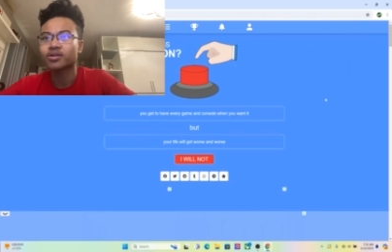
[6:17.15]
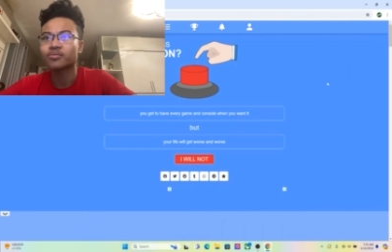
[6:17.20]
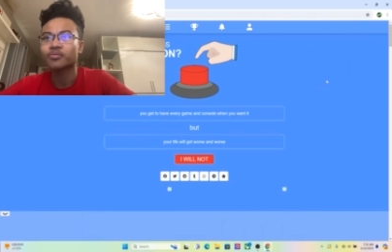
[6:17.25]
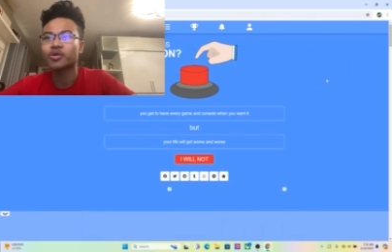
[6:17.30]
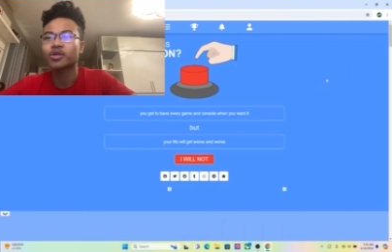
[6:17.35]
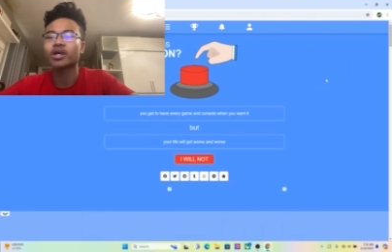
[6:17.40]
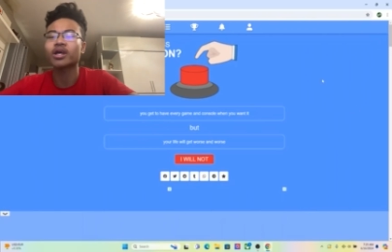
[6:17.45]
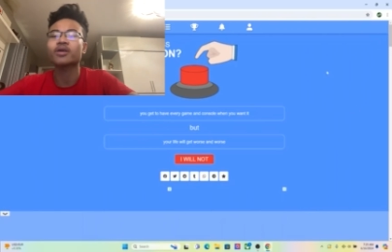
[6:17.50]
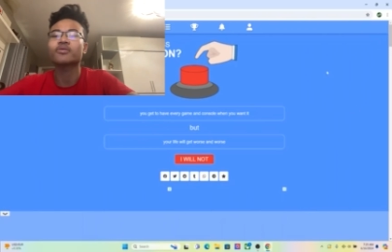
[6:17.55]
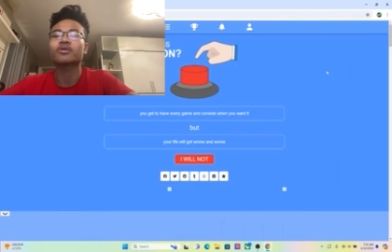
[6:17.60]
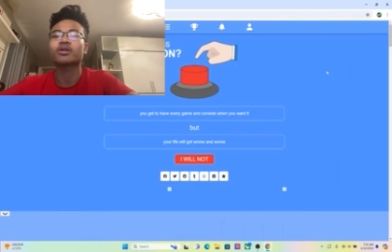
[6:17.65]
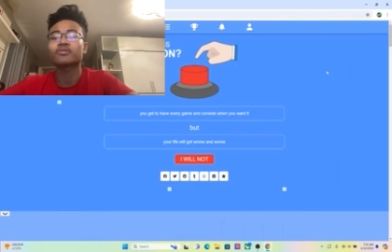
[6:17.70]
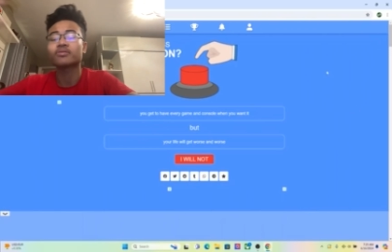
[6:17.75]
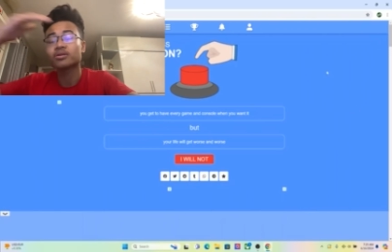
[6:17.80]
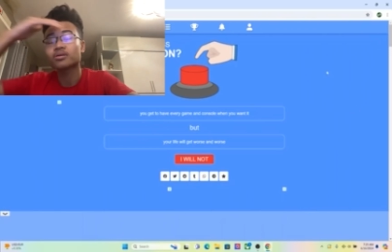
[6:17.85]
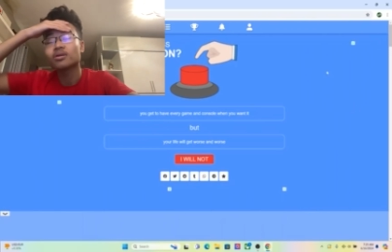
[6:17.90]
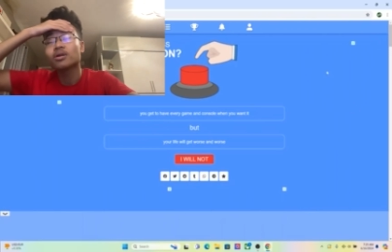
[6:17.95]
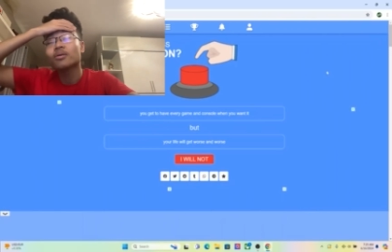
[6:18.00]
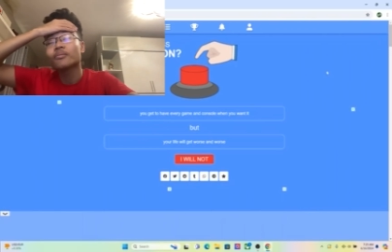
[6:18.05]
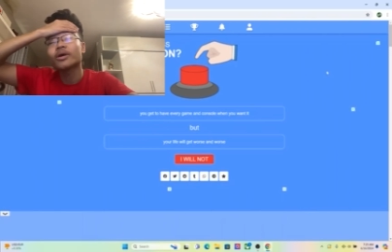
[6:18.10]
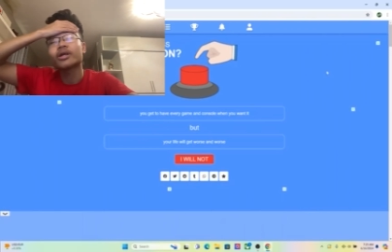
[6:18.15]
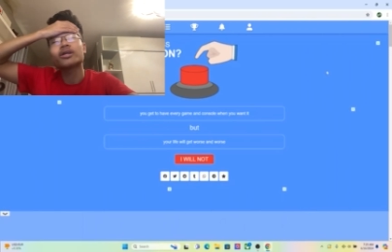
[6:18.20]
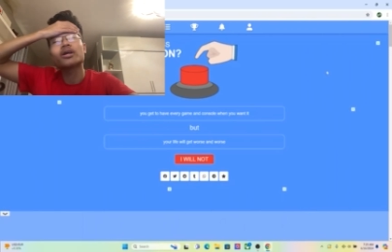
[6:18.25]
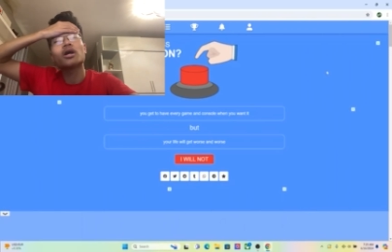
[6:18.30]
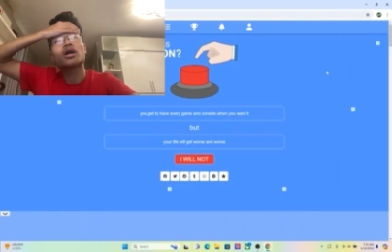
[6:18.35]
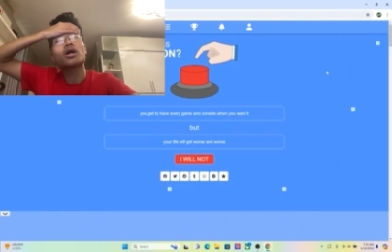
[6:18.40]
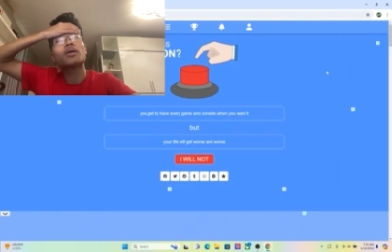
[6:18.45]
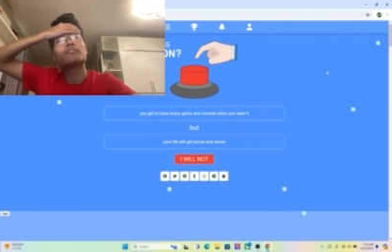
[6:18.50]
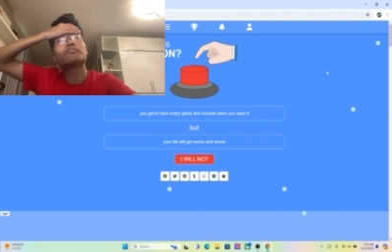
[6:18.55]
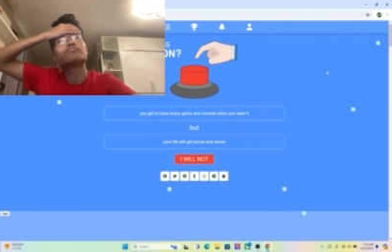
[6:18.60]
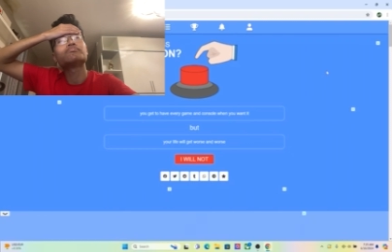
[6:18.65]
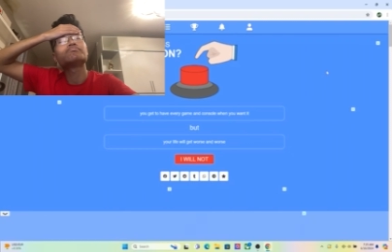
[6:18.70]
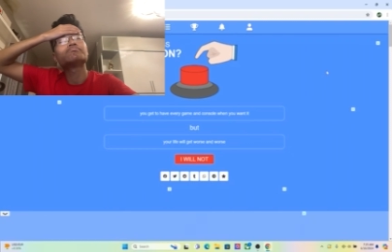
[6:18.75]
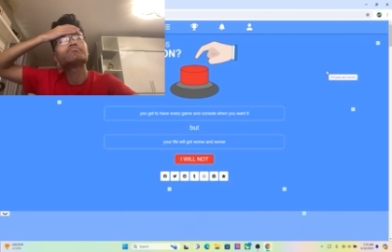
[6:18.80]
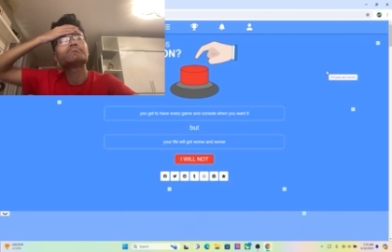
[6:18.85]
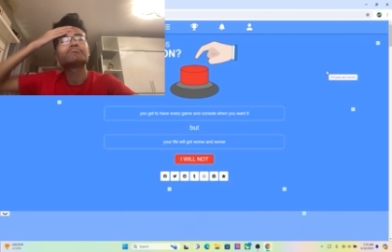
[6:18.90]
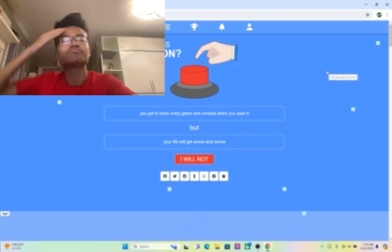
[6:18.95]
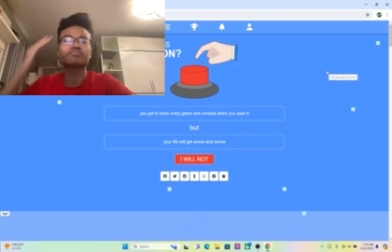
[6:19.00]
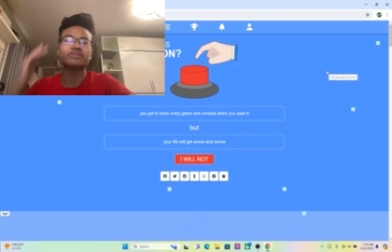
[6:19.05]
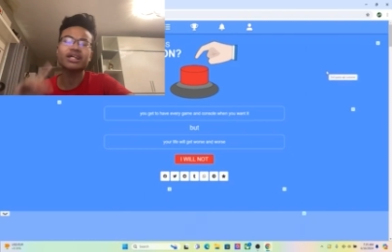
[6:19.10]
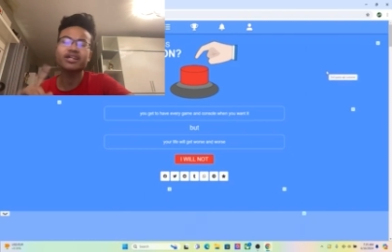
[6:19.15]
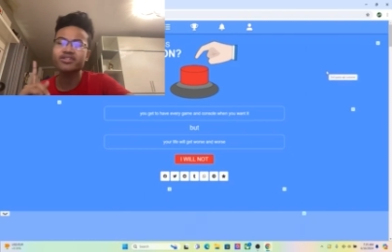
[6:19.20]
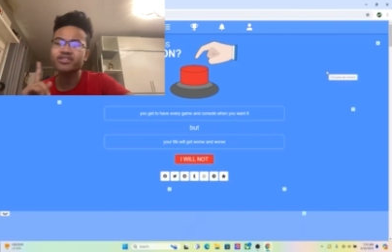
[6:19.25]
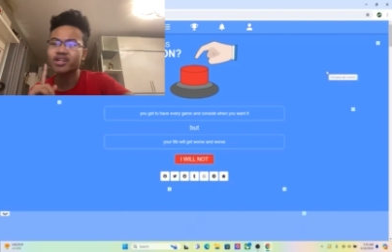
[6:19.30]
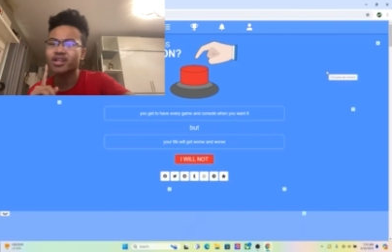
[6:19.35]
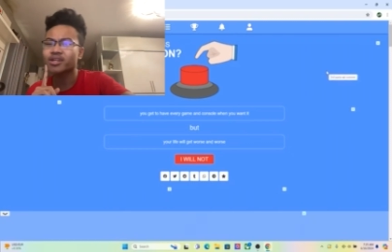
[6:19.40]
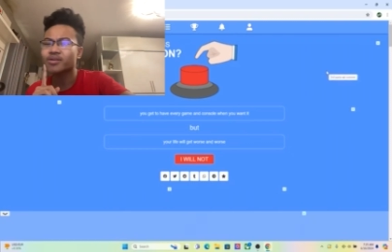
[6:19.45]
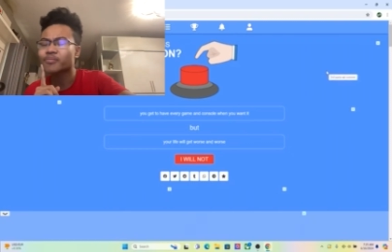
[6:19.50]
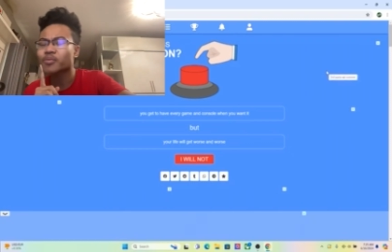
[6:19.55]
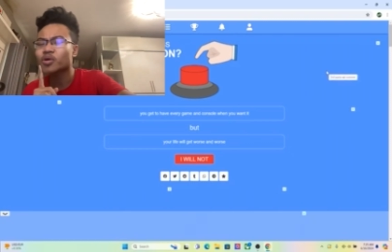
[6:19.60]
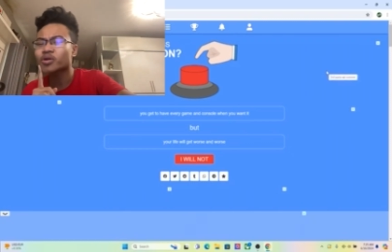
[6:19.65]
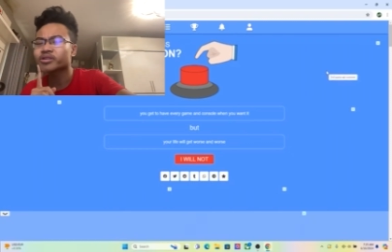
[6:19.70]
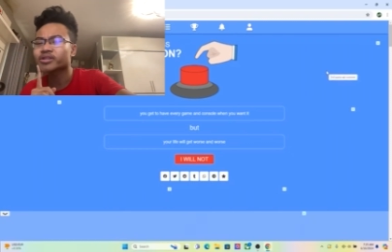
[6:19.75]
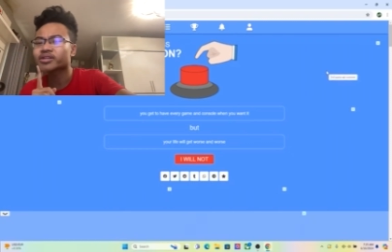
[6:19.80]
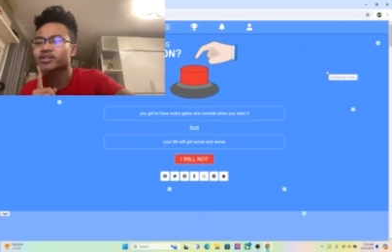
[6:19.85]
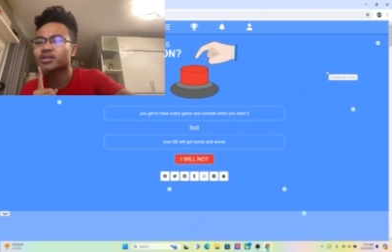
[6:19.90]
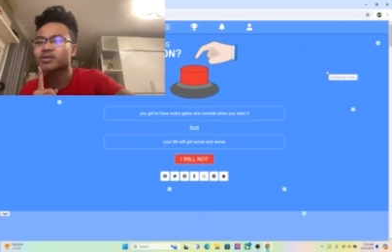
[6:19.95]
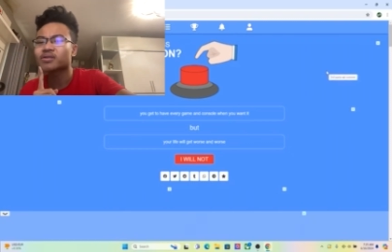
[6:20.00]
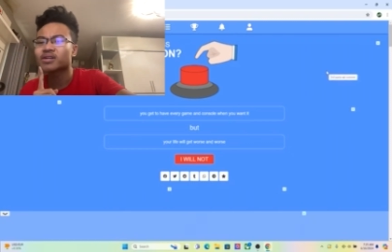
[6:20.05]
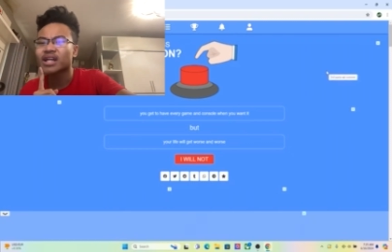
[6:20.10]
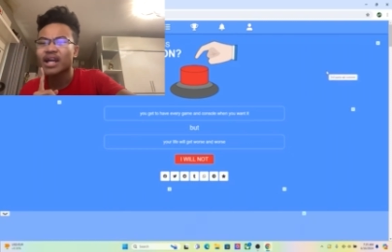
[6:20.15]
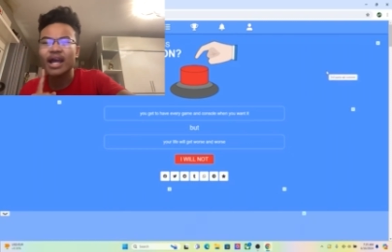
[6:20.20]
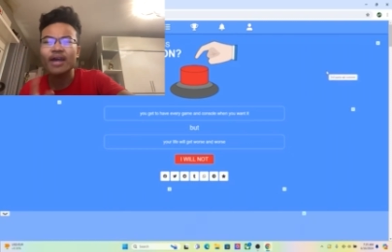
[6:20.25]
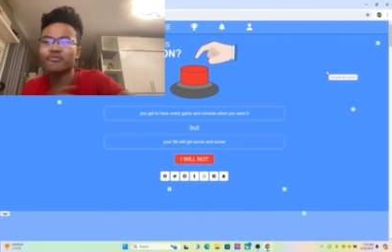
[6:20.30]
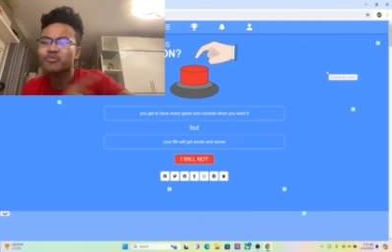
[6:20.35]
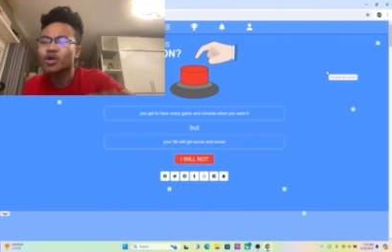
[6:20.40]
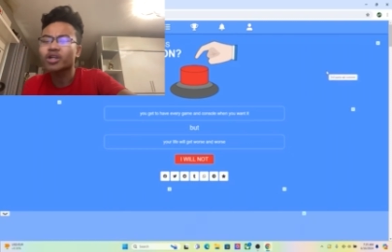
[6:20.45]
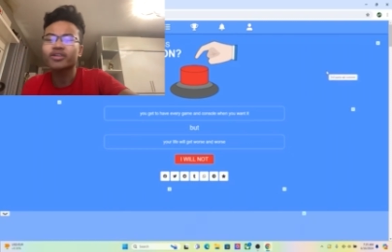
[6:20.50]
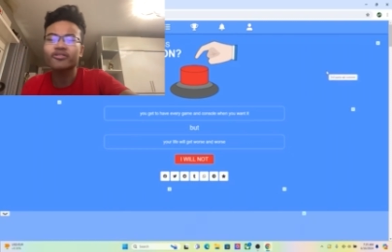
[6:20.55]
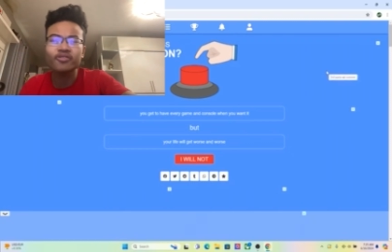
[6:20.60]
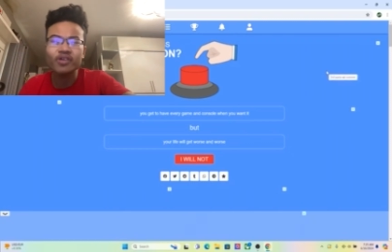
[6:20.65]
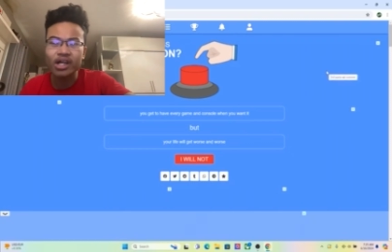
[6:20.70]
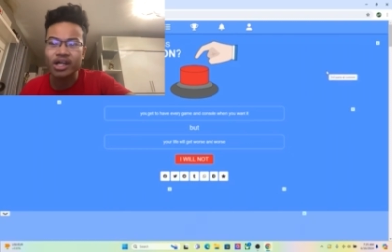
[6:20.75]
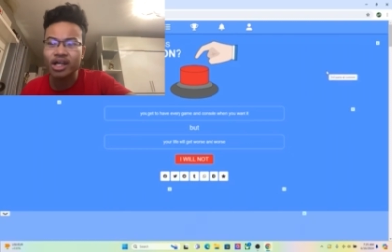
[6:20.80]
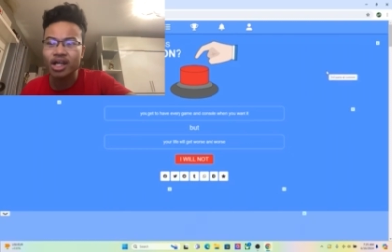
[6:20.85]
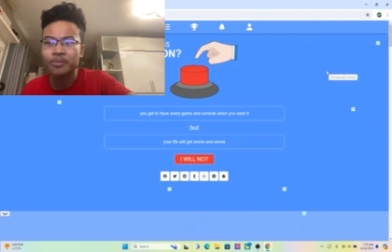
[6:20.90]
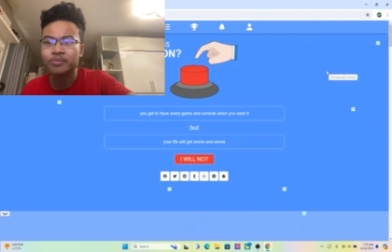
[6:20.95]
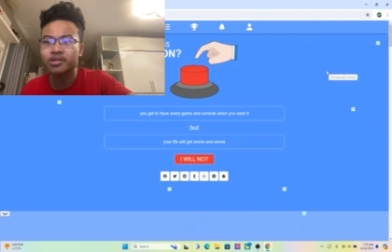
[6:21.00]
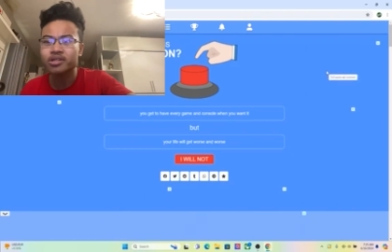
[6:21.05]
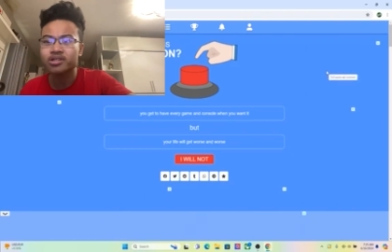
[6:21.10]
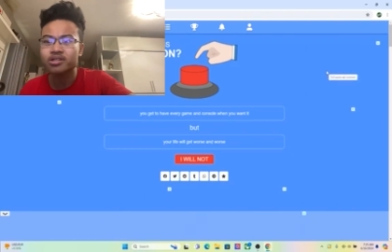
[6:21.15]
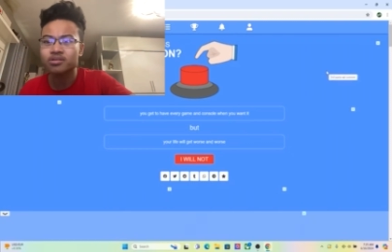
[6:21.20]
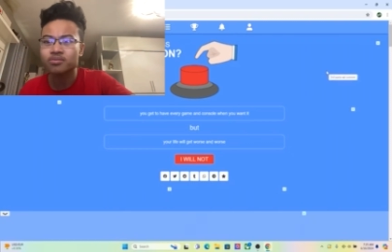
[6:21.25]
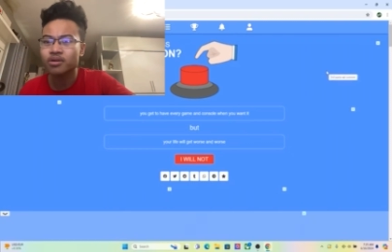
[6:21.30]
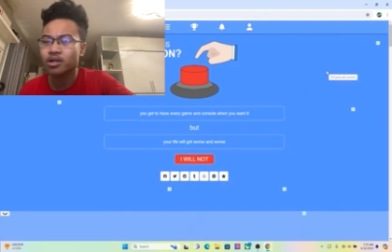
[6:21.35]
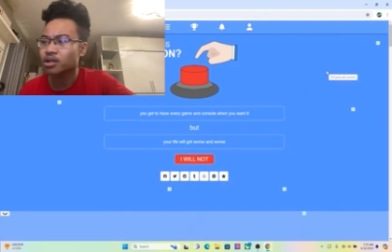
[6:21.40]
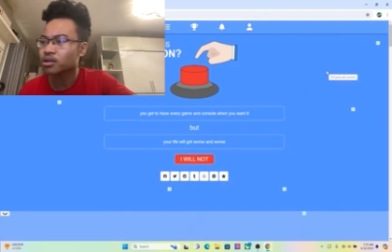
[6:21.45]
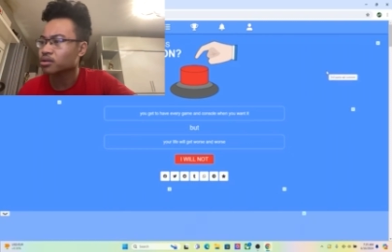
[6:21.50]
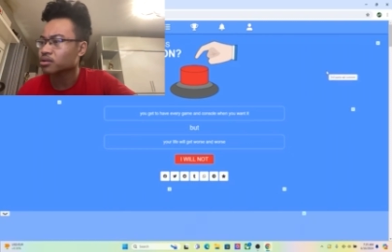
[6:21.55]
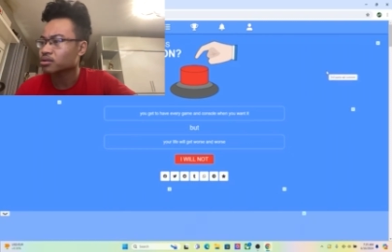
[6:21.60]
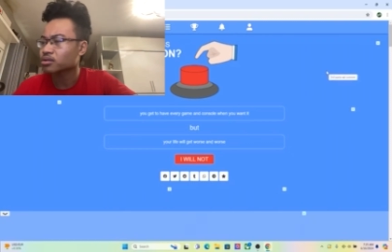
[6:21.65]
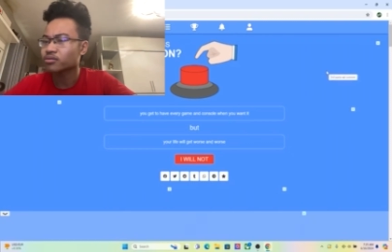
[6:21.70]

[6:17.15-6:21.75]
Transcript: Anyway, and um, that's not an important thing though. I won the fucking competition as well.